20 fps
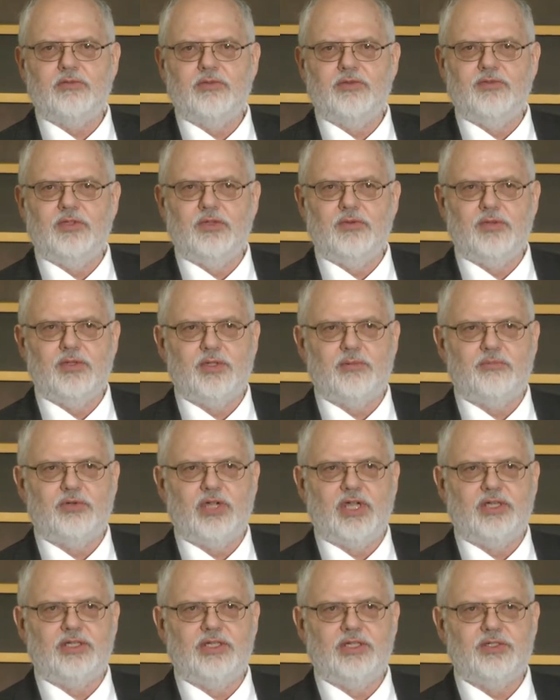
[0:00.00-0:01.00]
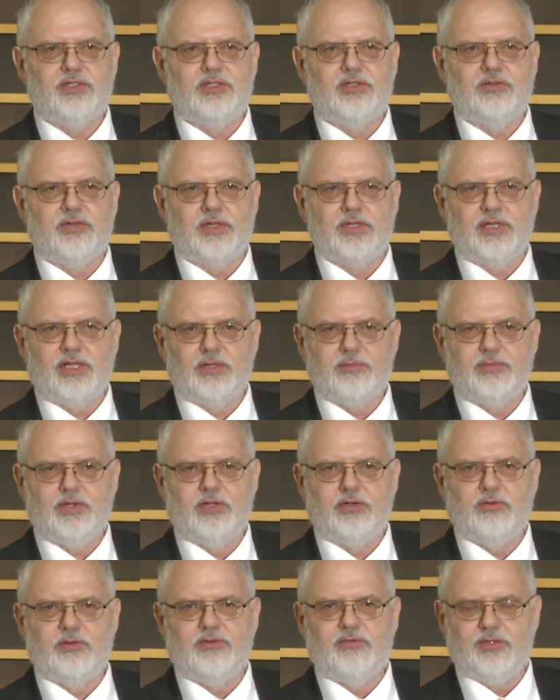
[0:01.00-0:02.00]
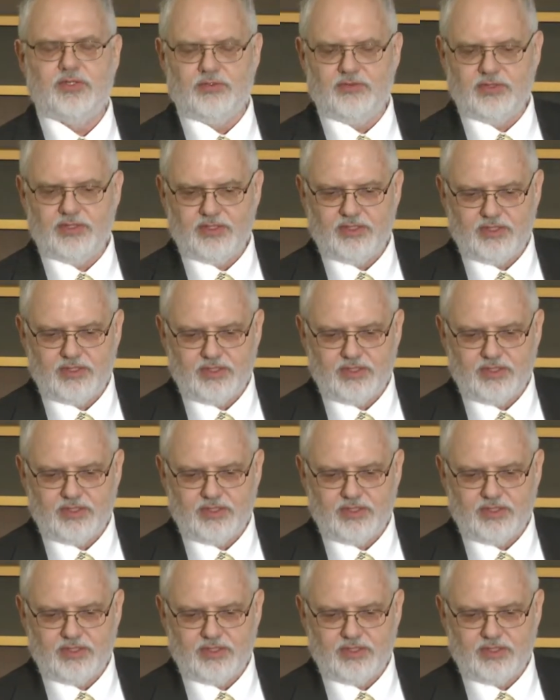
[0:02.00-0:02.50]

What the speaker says: Review is a practitioner. It's not peer-reviewed.